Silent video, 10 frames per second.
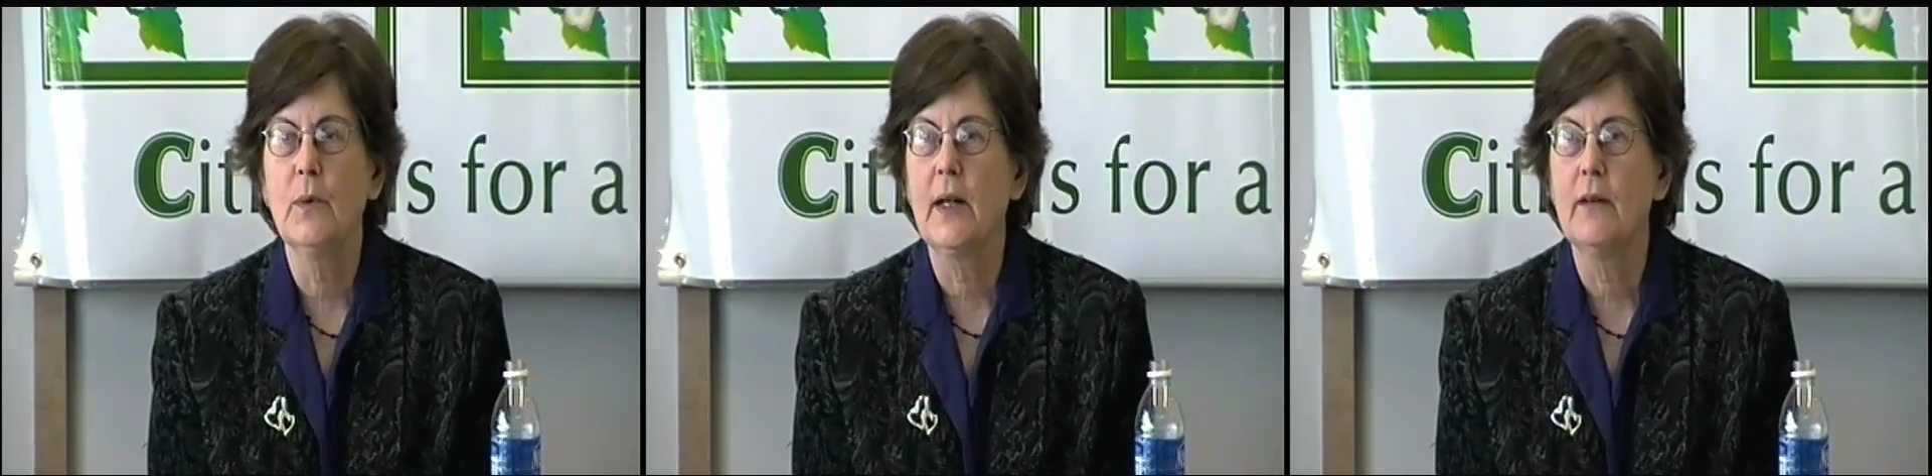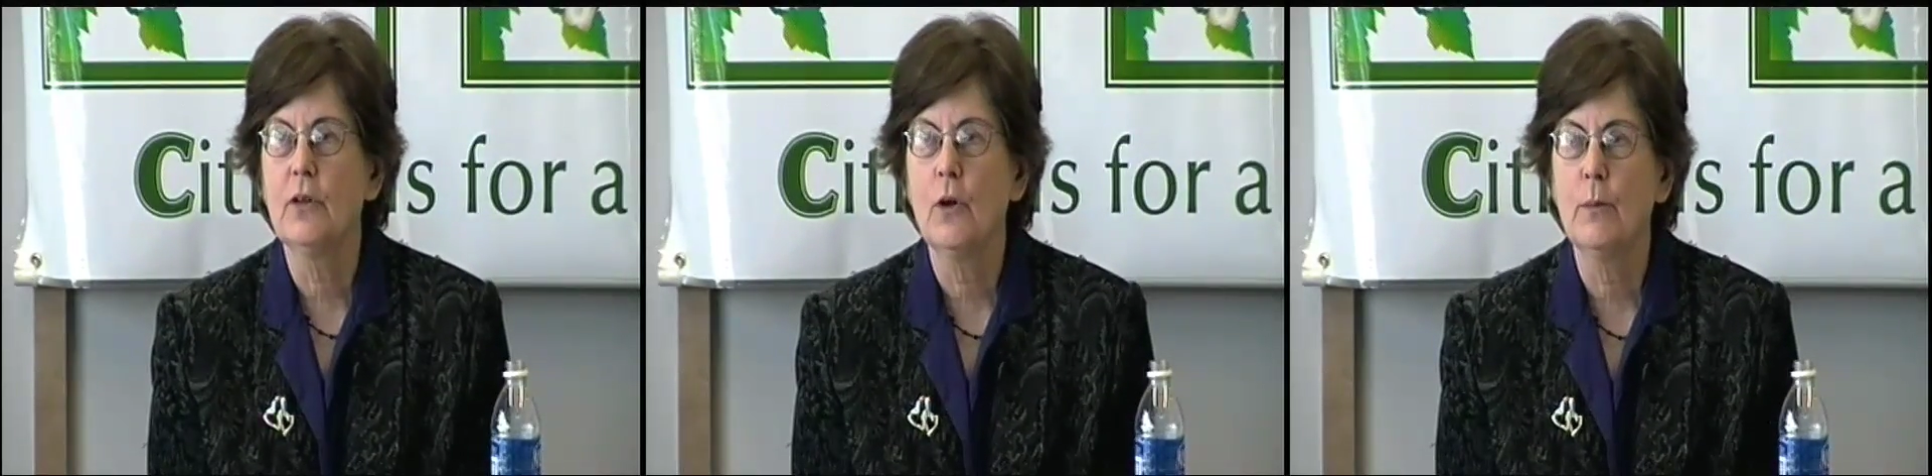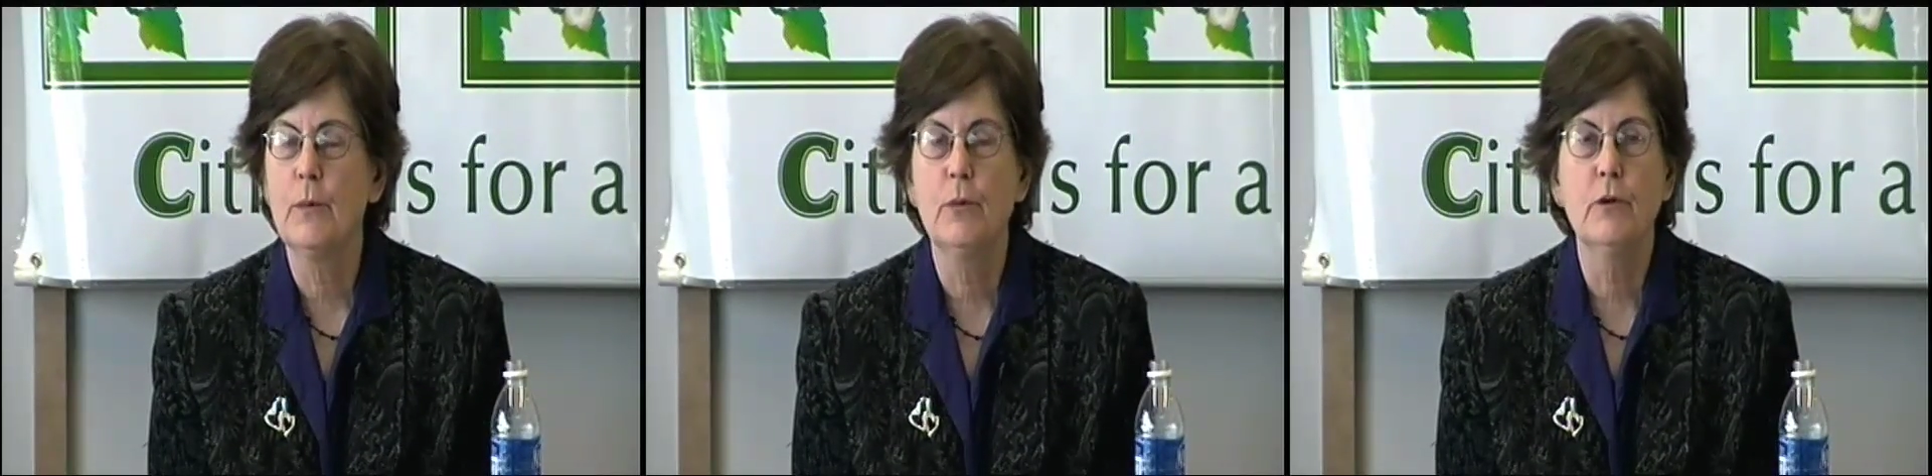whatever
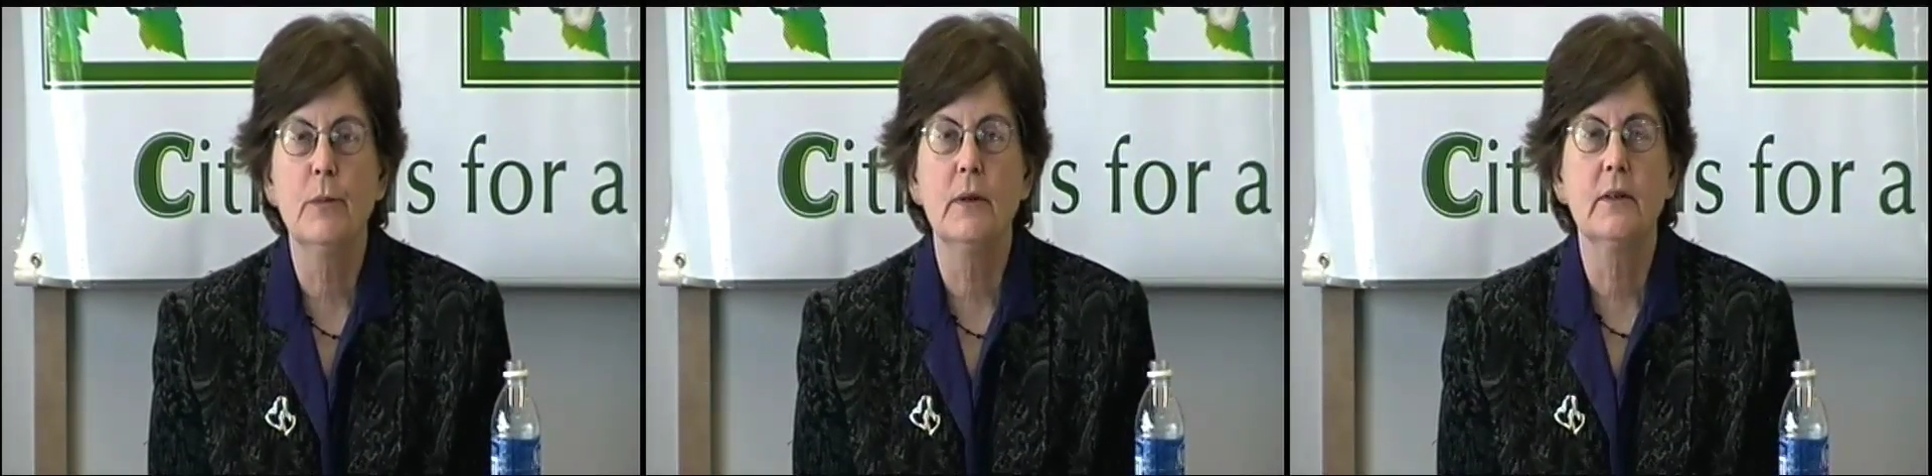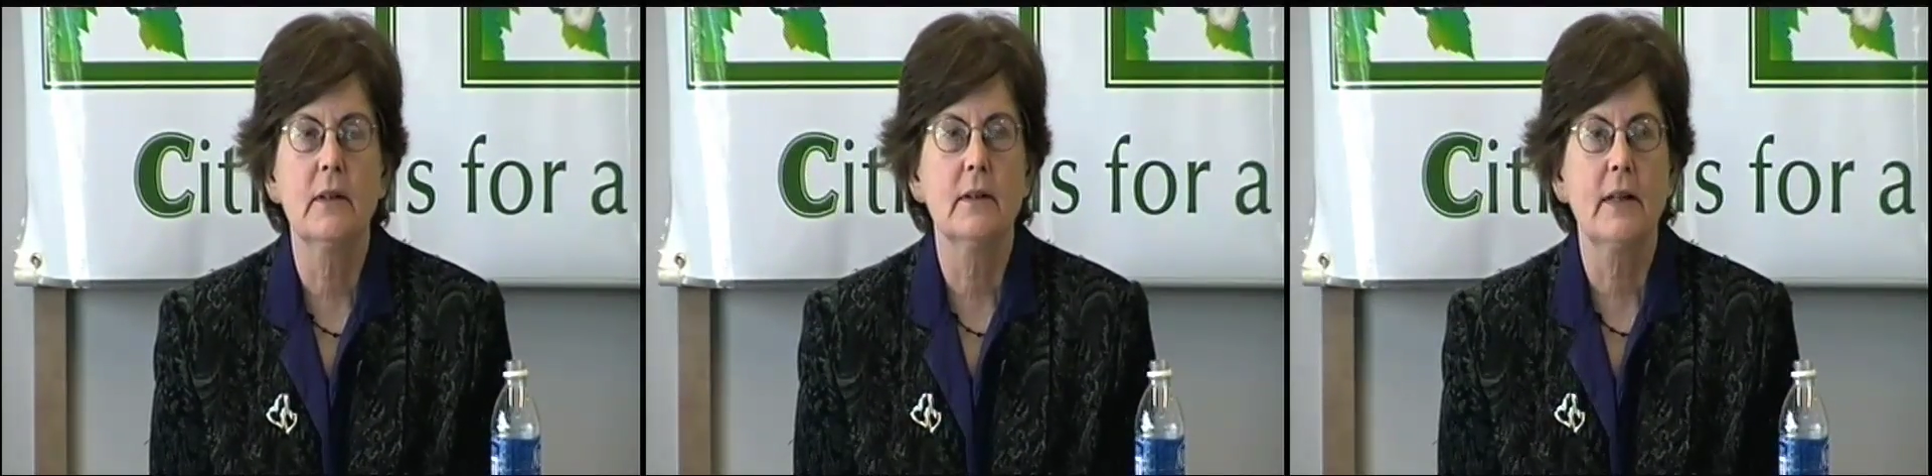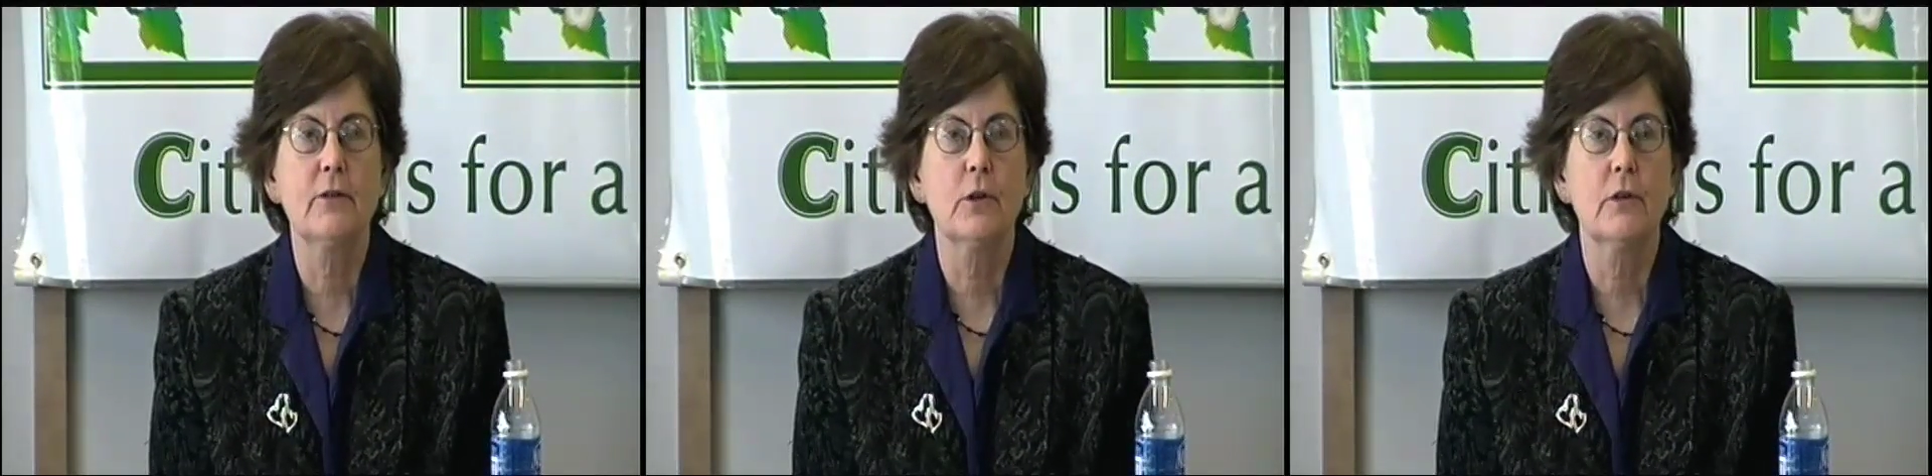home improvement
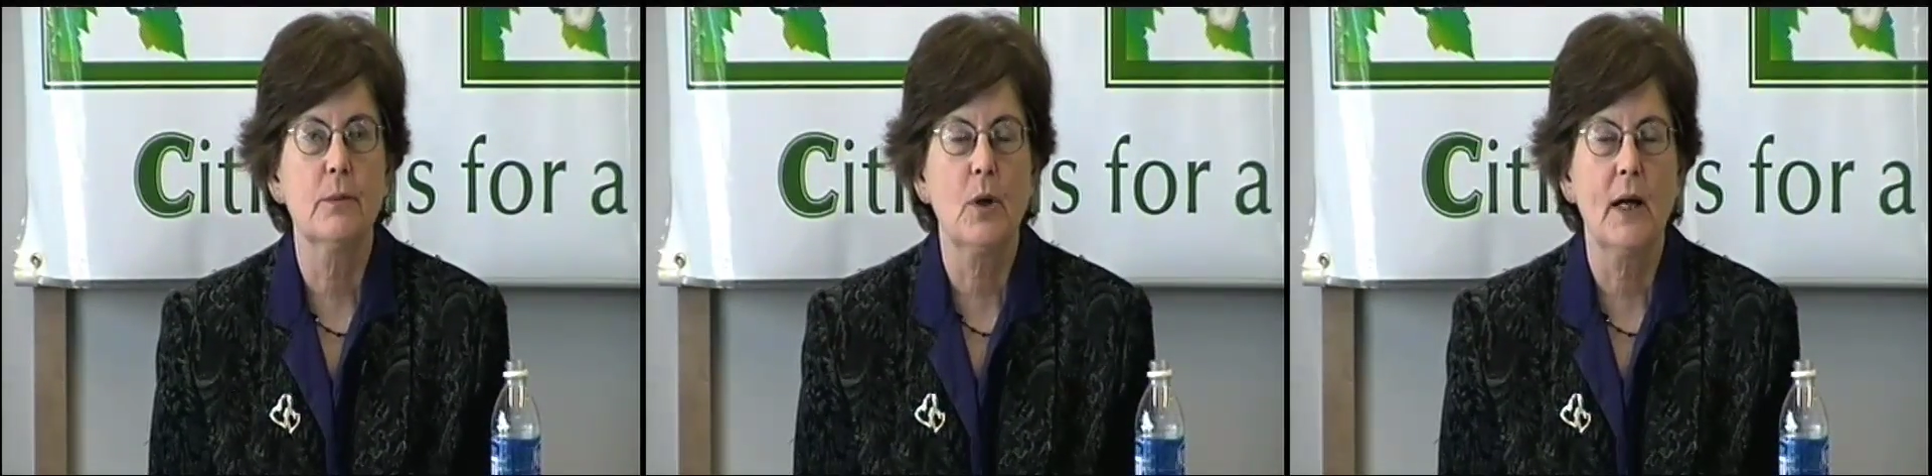leftover